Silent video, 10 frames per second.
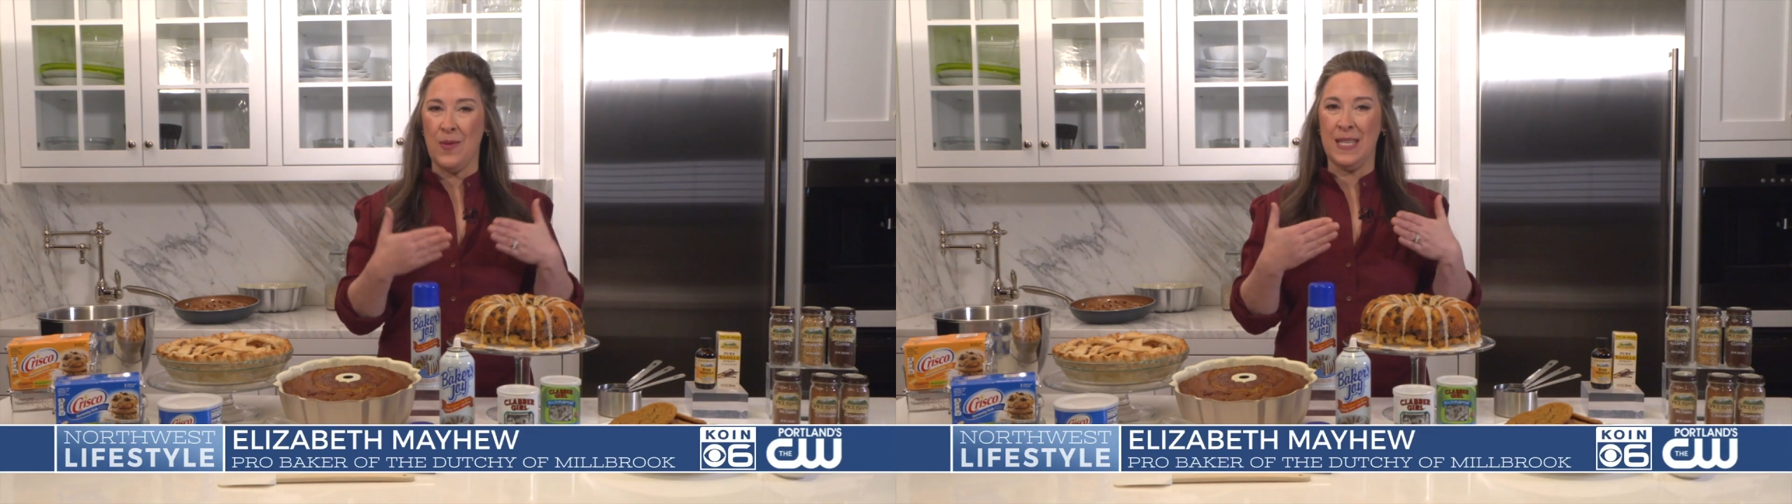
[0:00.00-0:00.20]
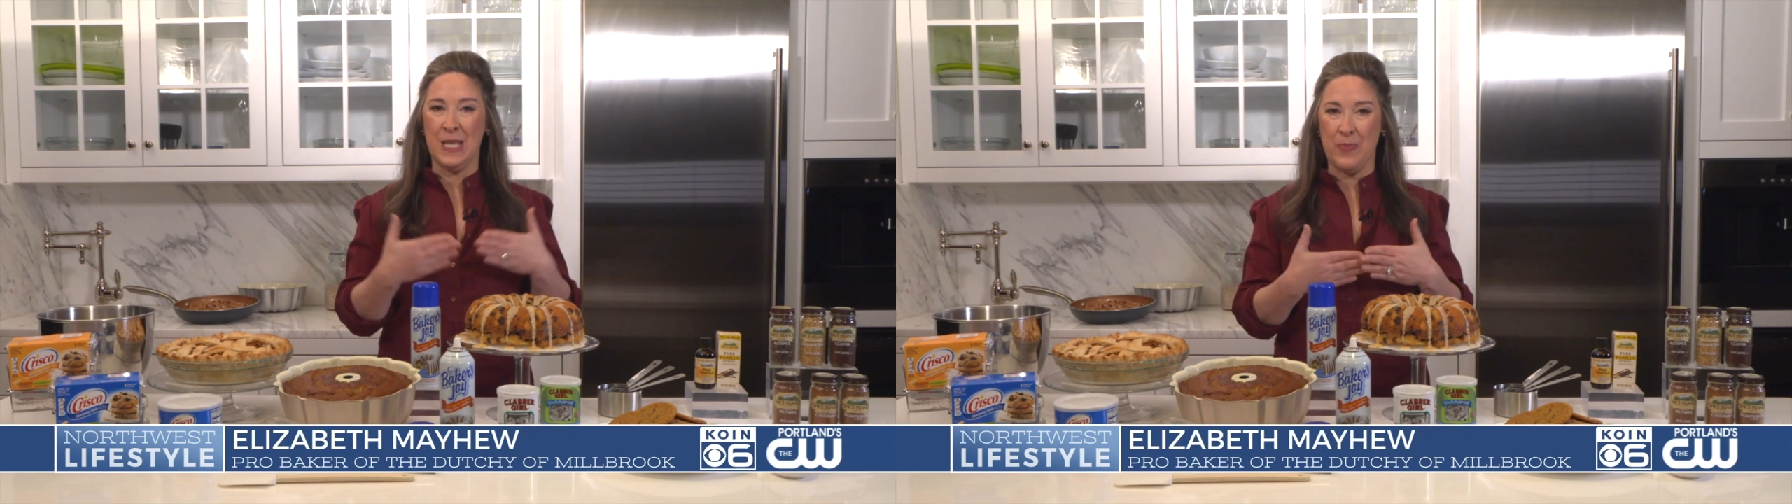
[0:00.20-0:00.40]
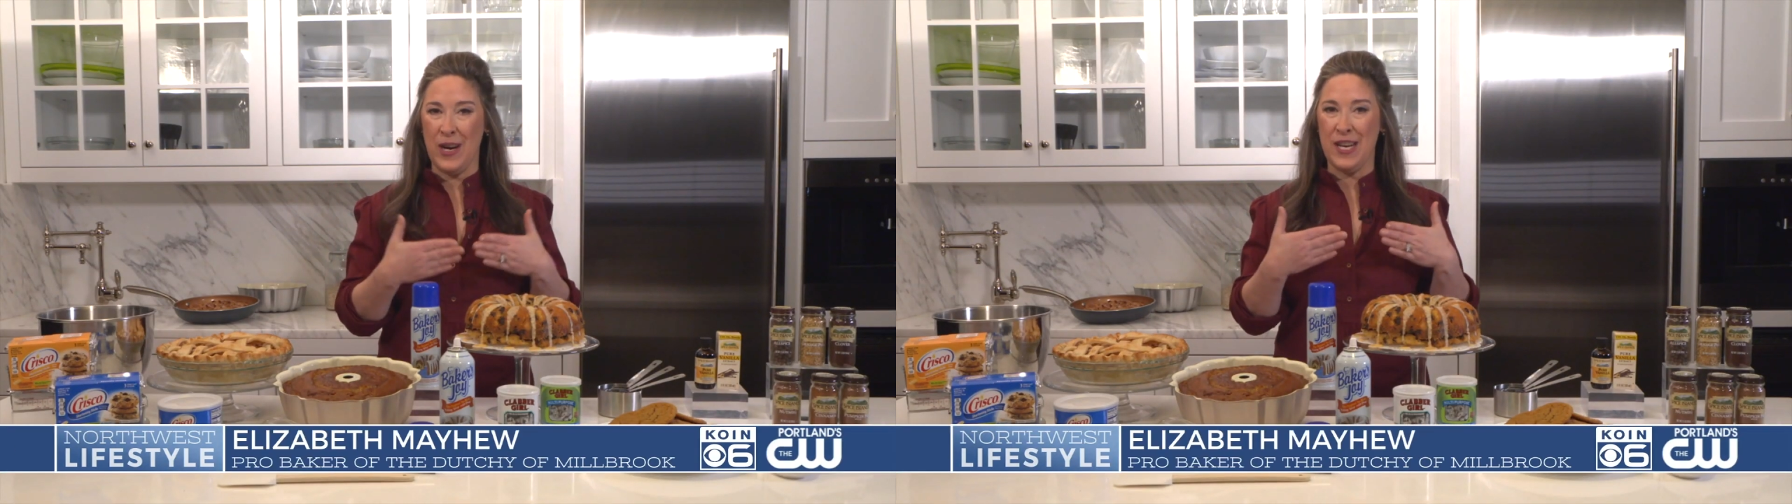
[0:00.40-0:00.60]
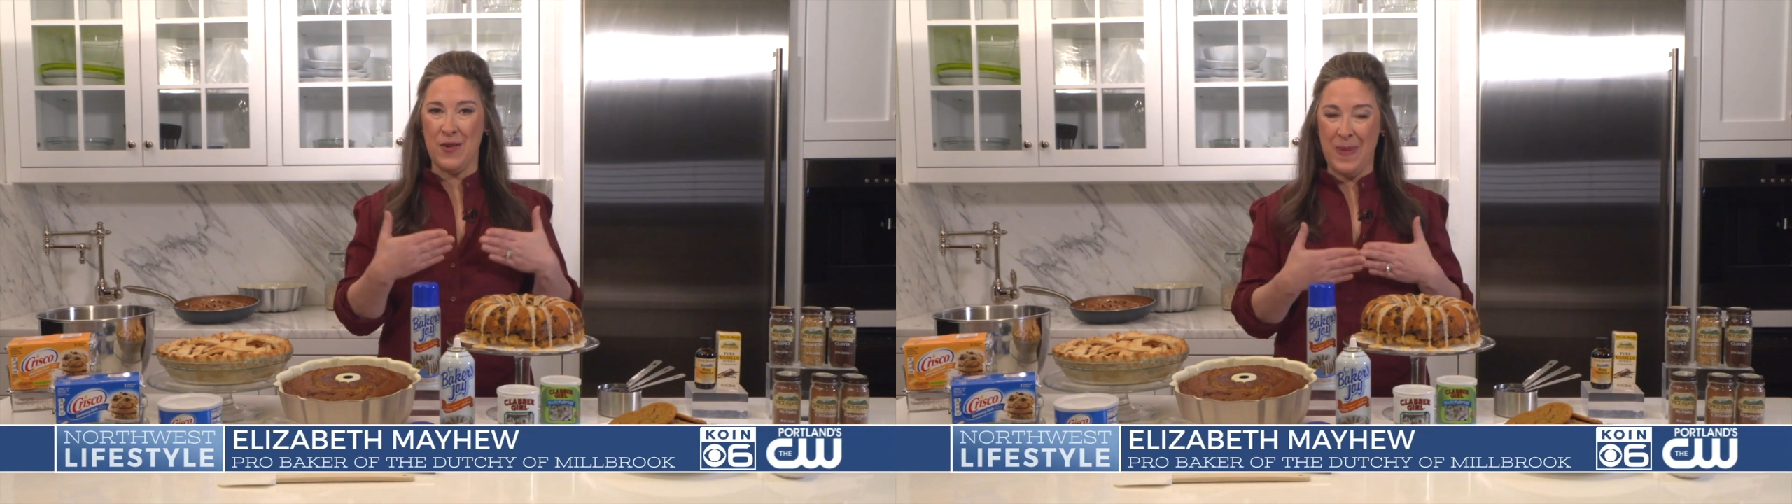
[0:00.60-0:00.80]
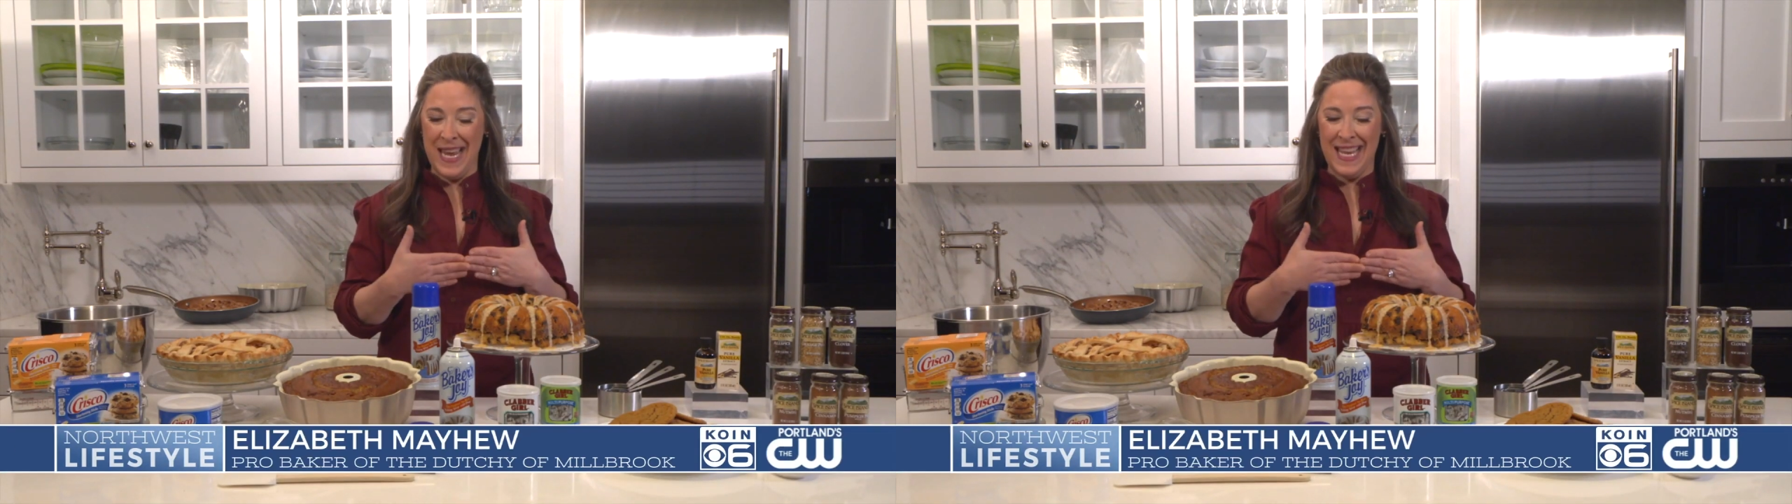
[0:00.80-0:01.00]
spray your
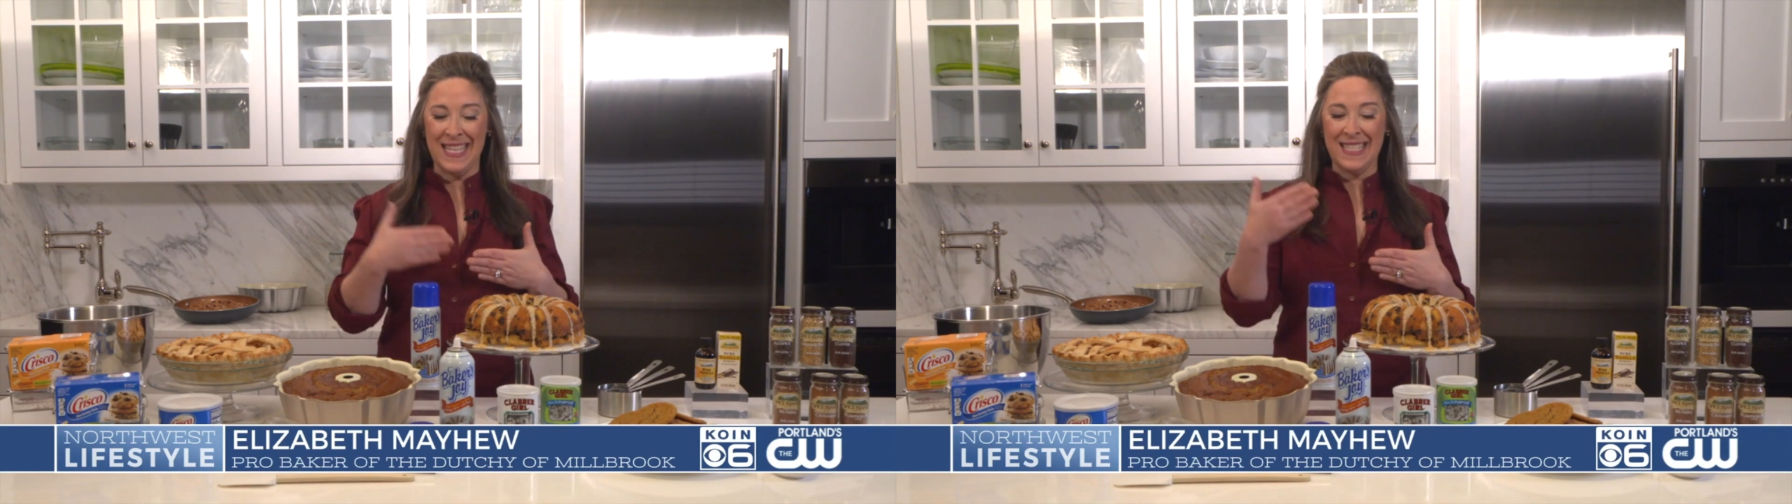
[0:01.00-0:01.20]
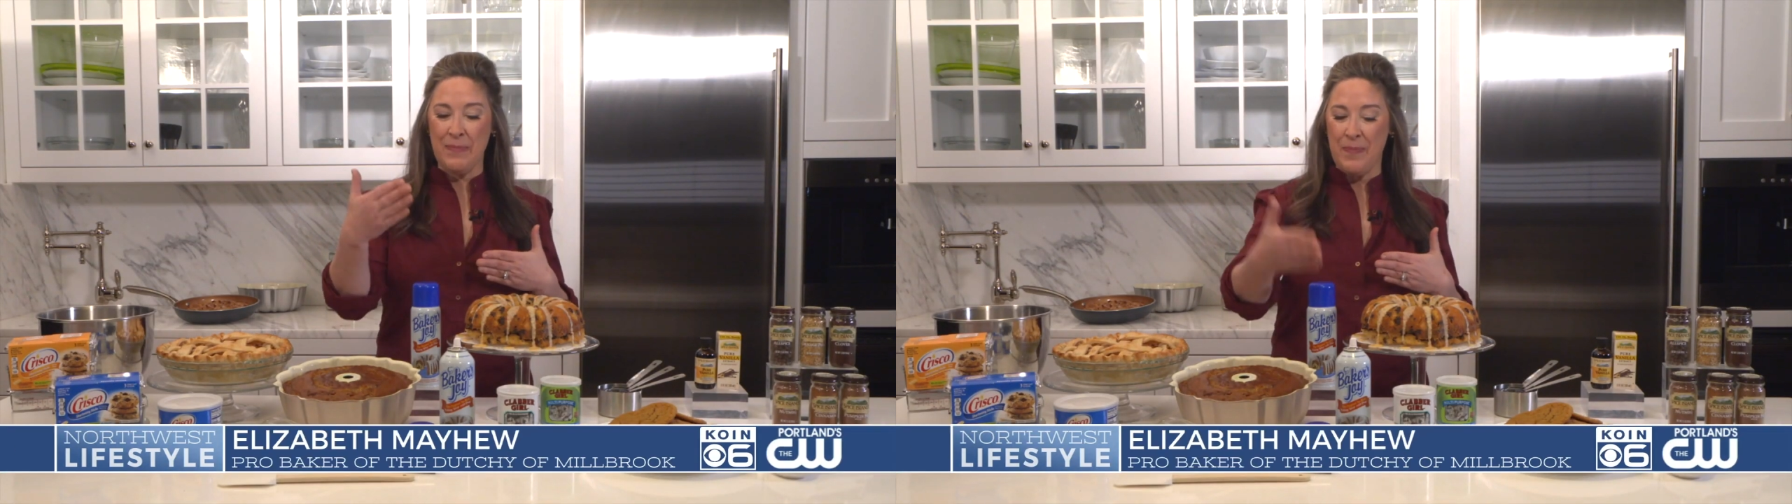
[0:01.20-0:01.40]
pans.